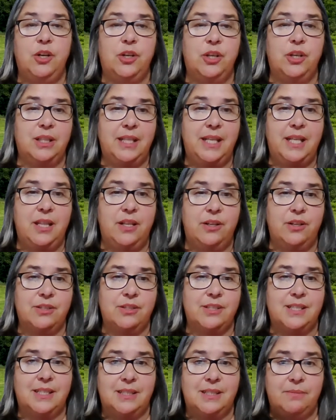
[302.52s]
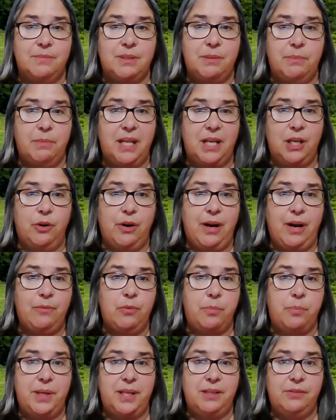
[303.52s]
currently there's some kind of
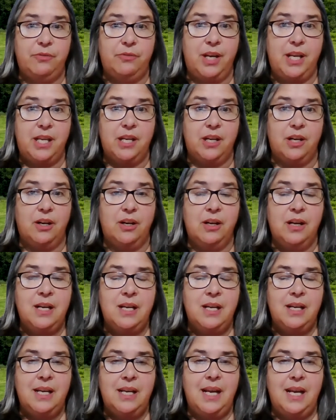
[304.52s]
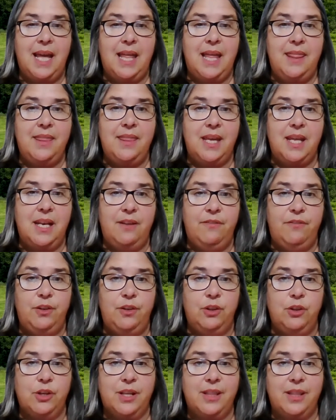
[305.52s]
gravel pit right here. And then if
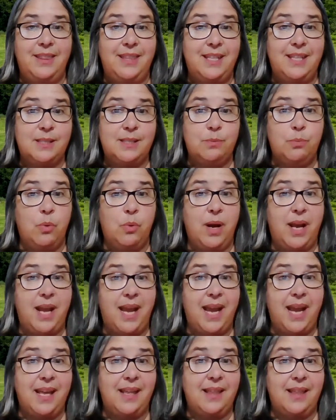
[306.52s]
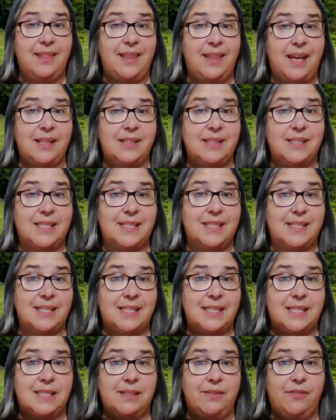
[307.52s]
you look this way,
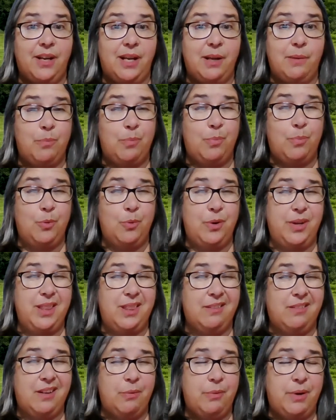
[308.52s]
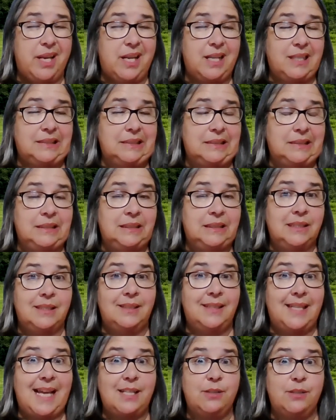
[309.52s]
that's, if I can point the right way,
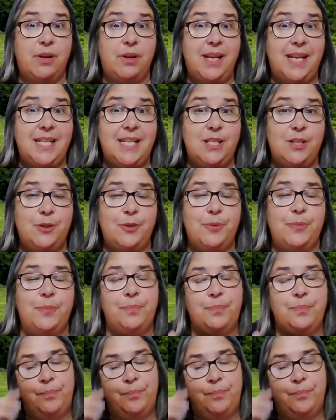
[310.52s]
that's Route 82.